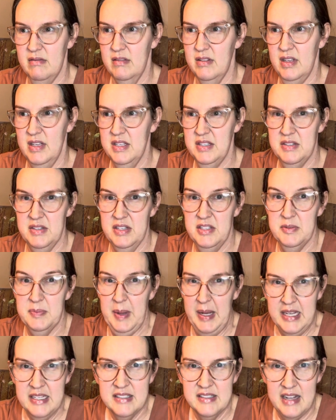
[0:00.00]
is
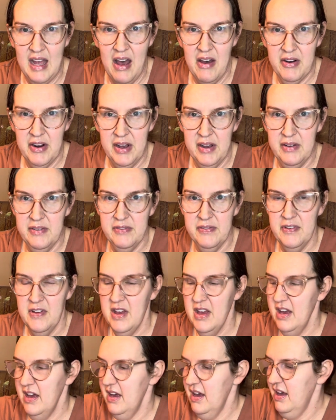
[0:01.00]
based out of,
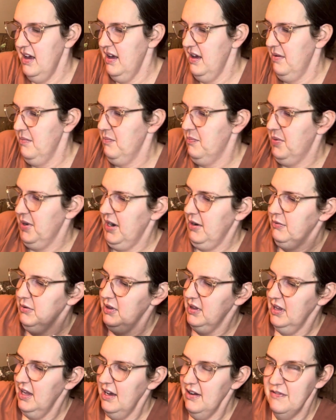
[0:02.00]
but I would
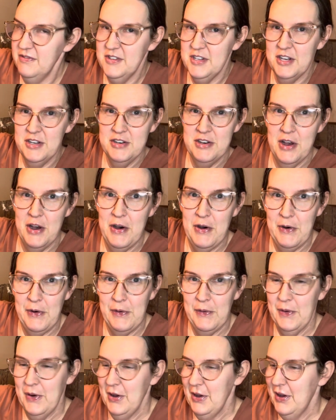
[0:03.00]
love to
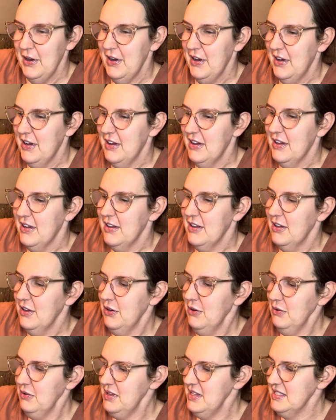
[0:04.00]
know
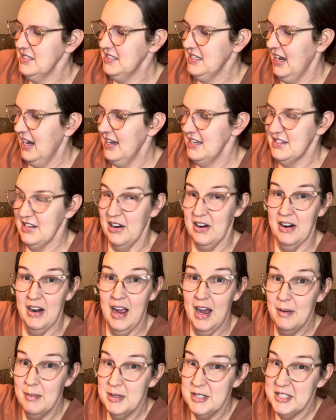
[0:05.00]
who these guys are,
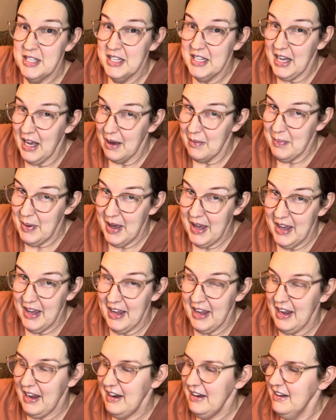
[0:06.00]
how much they got
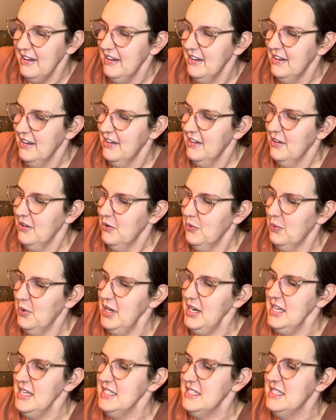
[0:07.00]
paid. What
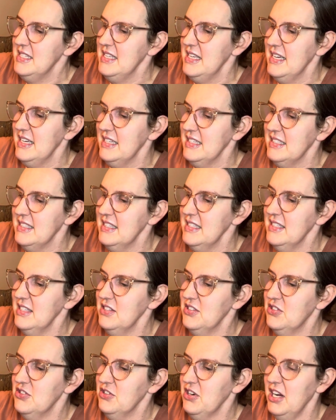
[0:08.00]
is this? This is
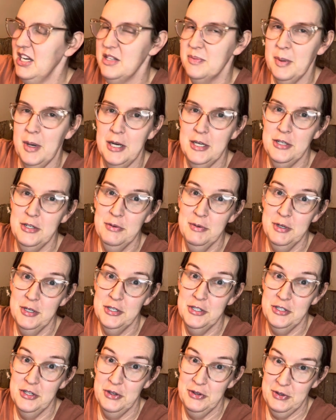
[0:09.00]
strange, but I do want to
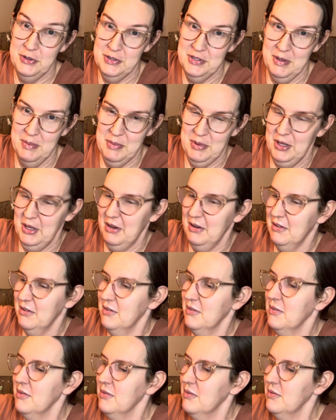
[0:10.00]
show you something
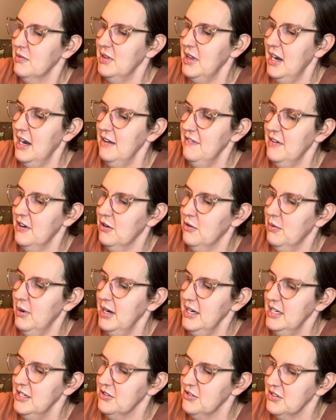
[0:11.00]
that I found
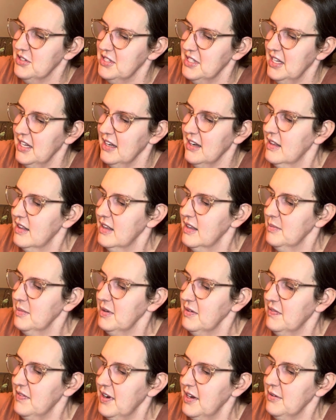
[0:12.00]
quite interesting. Let me
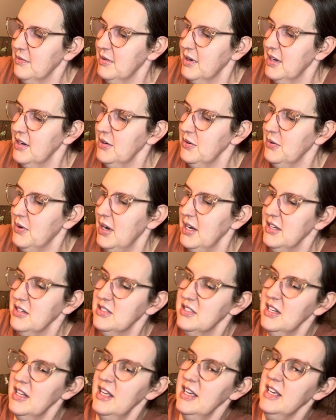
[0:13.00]
find one. Ooh, I used
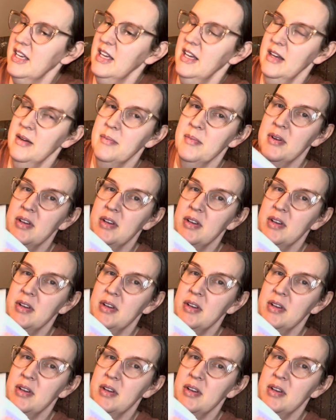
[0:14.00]
to like him.